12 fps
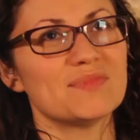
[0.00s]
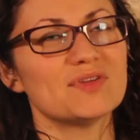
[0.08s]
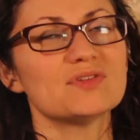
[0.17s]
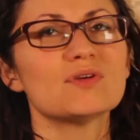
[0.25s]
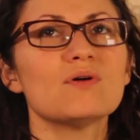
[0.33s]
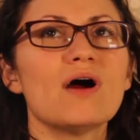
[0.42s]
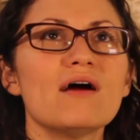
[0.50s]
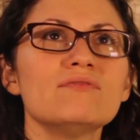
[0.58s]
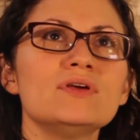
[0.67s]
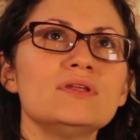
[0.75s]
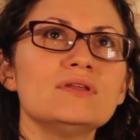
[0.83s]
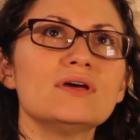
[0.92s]
So
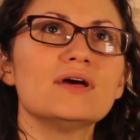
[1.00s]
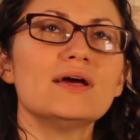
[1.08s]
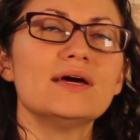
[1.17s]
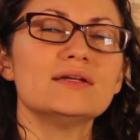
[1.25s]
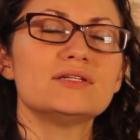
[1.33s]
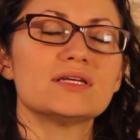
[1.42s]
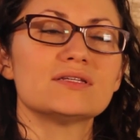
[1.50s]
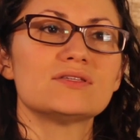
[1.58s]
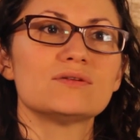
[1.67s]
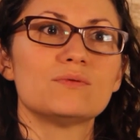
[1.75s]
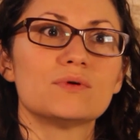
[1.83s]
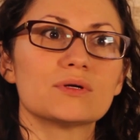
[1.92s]
having had a
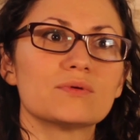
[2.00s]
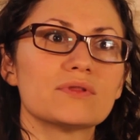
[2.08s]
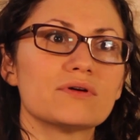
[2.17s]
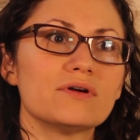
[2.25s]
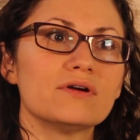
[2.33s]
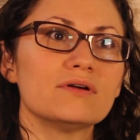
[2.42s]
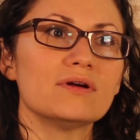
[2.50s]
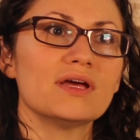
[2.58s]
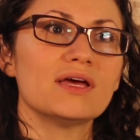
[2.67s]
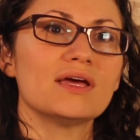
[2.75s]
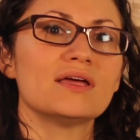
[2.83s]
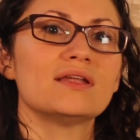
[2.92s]
chance to work with her
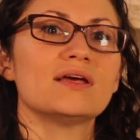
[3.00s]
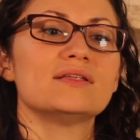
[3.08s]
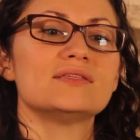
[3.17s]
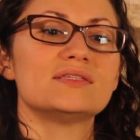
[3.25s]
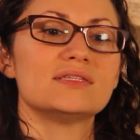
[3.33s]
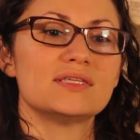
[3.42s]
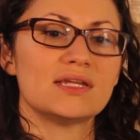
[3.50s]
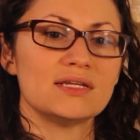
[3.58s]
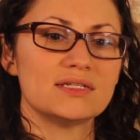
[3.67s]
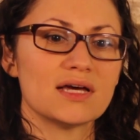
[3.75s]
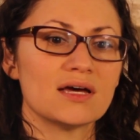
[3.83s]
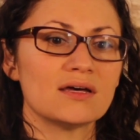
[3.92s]
and
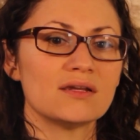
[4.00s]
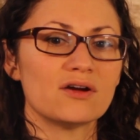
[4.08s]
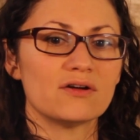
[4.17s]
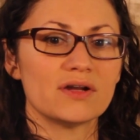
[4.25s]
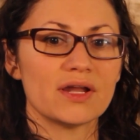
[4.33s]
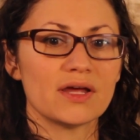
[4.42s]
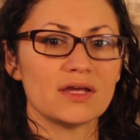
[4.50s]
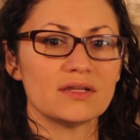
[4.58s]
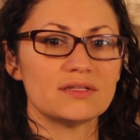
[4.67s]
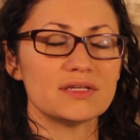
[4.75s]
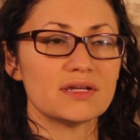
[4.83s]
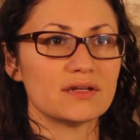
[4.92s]
sitting down, her and I
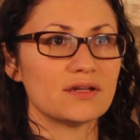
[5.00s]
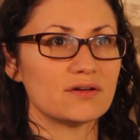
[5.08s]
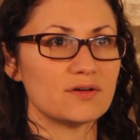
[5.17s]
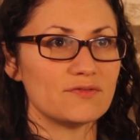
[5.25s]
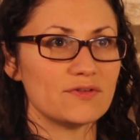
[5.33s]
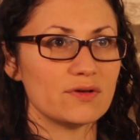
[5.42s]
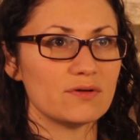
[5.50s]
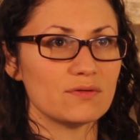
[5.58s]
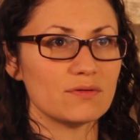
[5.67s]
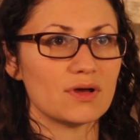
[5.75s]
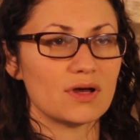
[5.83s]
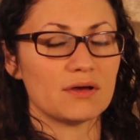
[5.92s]
did an
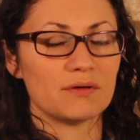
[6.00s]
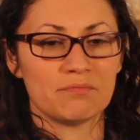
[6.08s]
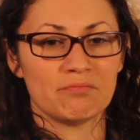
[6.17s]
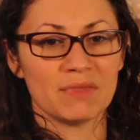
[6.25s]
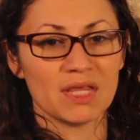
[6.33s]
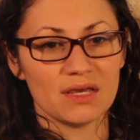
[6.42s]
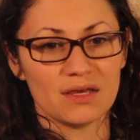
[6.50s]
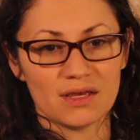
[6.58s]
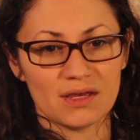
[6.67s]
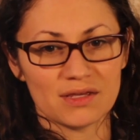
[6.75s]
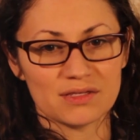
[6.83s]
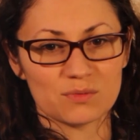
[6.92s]
interview
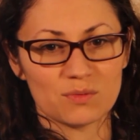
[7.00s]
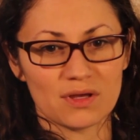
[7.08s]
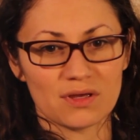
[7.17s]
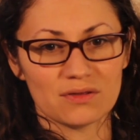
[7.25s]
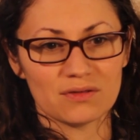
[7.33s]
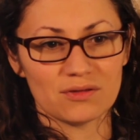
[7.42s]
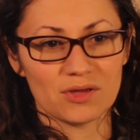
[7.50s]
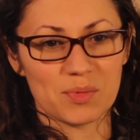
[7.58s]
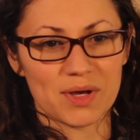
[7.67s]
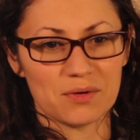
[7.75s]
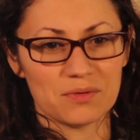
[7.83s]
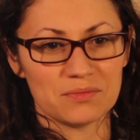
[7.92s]
as well
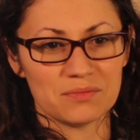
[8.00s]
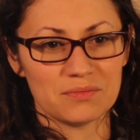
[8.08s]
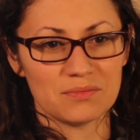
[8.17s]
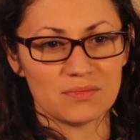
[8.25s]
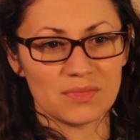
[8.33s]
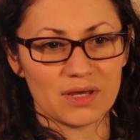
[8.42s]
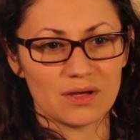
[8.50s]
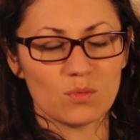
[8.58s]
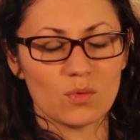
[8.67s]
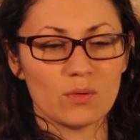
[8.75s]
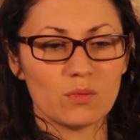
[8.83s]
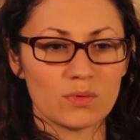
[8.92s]
about like
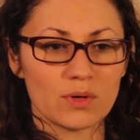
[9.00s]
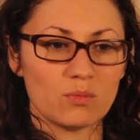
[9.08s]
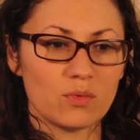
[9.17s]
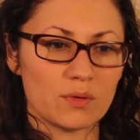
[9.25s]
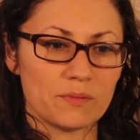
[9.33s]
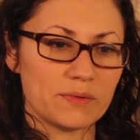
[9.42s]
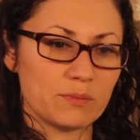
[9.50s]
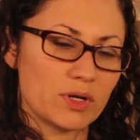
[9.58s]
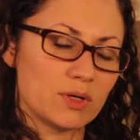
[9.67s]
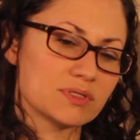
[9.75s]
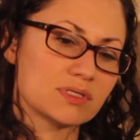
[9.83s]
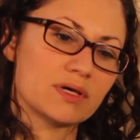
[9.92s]
what
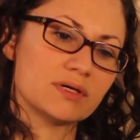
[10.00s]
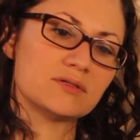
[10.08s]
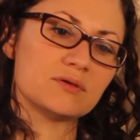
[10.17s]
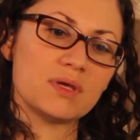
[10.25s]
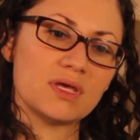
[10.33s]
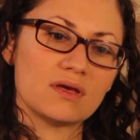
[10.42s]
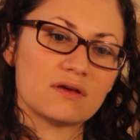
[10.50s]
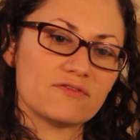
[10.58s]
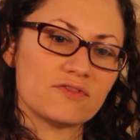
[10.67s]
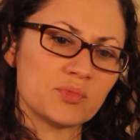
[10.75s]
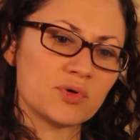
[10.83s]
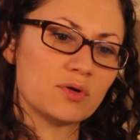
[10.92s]
it was like to make
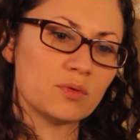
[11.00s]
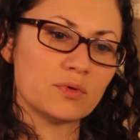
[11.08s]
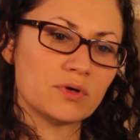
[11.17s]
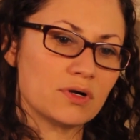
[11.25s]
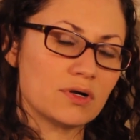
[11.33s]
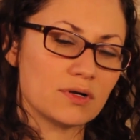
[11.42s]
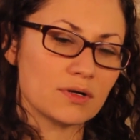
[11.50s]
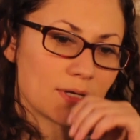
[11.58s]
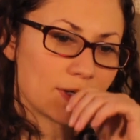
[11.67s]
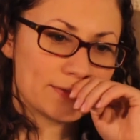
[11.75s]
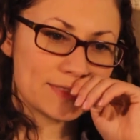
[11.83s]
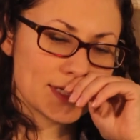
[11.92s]
ephemeral work
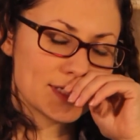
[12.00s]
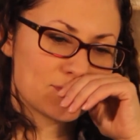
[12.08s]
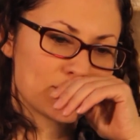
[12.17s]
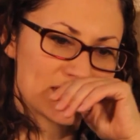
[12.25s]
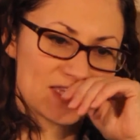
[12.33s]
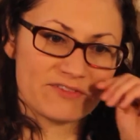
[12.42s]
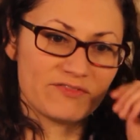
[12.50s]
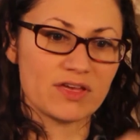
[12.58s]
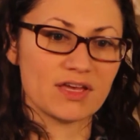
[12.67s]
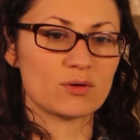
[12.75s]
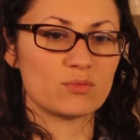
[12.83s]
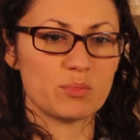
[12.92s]
and
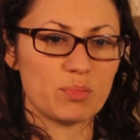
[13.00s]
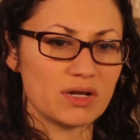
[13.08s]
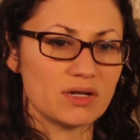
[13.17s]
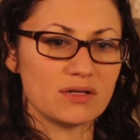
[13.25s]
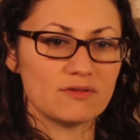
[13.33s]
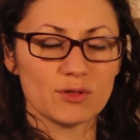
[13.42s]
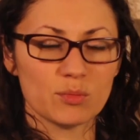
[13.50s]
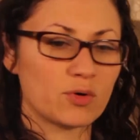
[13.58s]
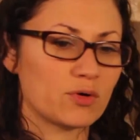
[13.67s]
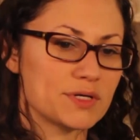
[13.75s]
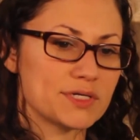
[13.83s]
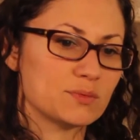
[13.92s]
site-specific and repetitive,
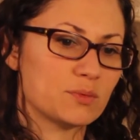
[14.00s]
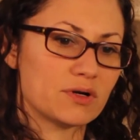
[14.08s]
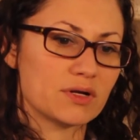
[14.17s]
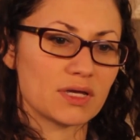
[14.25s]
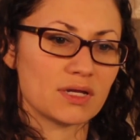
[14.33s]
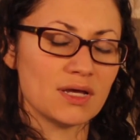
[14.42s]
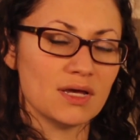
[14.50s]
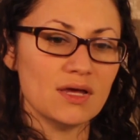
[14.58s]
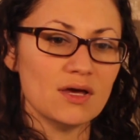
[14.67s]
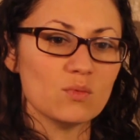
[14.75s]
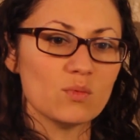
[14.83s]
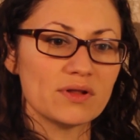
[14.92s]
laborious work. And
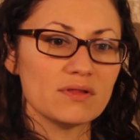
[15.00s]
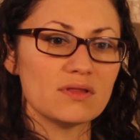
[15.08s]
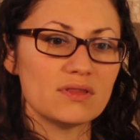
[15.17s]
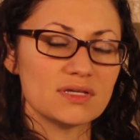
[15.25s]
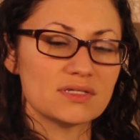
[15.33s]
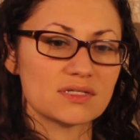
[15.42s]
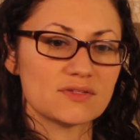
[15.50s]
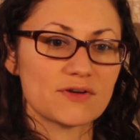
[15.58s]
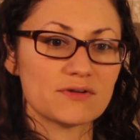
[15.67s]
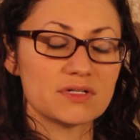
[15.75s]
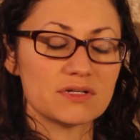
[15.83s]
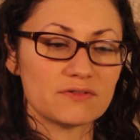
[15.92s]
one of the things that's
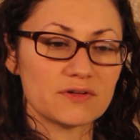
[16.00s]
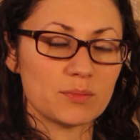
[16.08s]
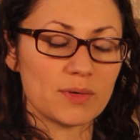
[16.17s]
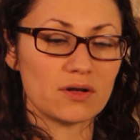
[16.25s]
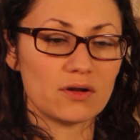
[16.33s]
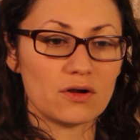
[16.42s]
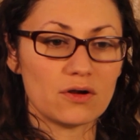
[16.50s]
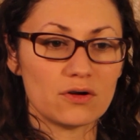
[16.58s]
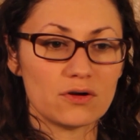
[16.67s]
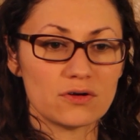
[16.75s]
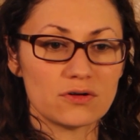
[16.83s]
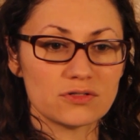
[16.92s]
very different about
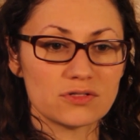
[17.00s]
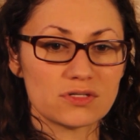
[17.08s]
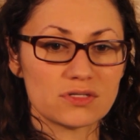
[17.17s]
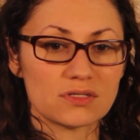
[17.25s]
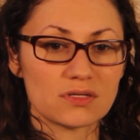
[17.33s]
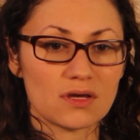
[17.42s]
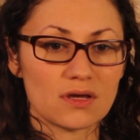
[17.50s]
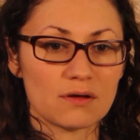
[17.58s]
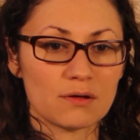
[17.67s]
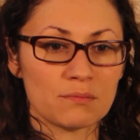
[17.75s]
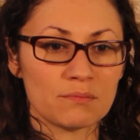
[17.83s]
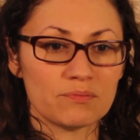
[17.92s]
hers,
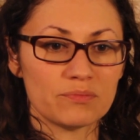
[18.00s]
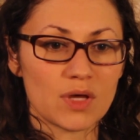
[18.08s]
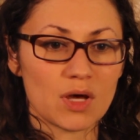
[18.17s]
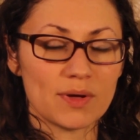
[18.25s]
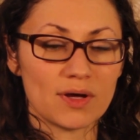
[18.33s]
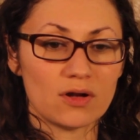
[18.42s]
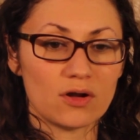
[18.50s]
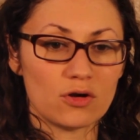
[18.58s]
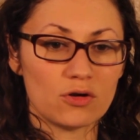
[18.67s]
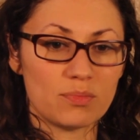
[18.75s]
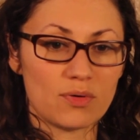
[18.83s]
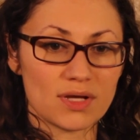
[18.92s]
about
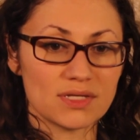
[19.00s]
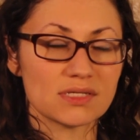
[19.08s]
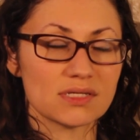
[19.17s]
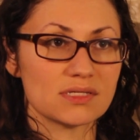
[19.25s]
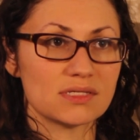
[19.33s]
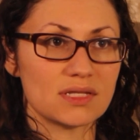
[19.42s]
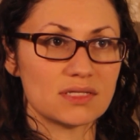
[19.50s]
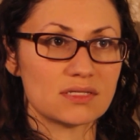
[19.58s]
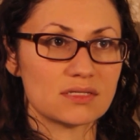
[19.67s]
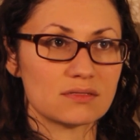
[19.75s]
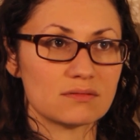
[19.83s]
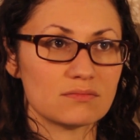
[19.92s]
her process
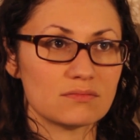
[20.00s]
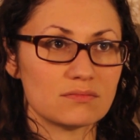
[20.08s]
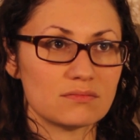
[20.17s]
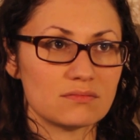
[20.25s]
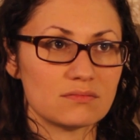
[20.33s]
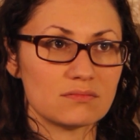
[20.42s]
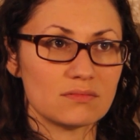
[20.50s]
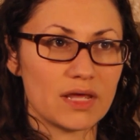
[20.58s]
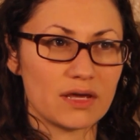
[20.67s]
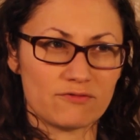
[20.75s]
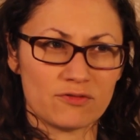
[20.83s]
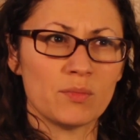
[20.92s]
that's
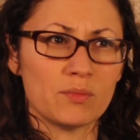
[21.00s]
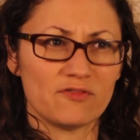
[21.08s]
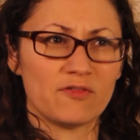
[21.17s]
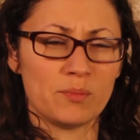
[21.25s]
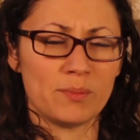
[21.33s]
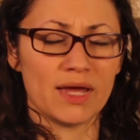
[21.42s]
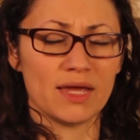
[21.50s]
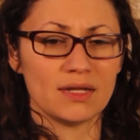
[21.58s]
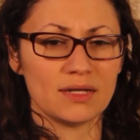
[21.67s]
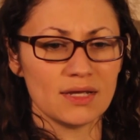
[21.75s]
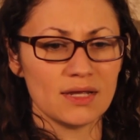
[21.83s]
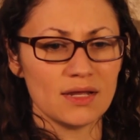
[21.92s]
like from
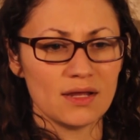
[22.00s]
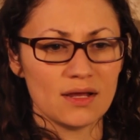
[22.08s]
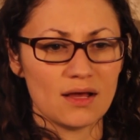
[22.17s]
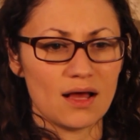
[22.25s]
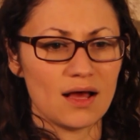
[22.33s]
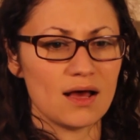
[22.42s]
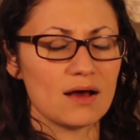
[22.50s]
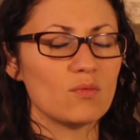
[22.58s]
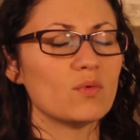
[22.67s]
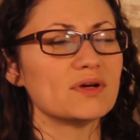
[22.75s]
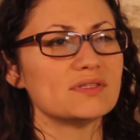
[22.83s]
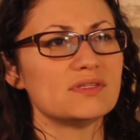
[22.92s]
mine,
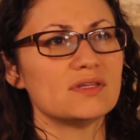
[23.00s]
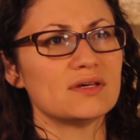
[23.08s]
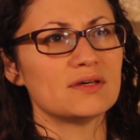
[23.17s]
was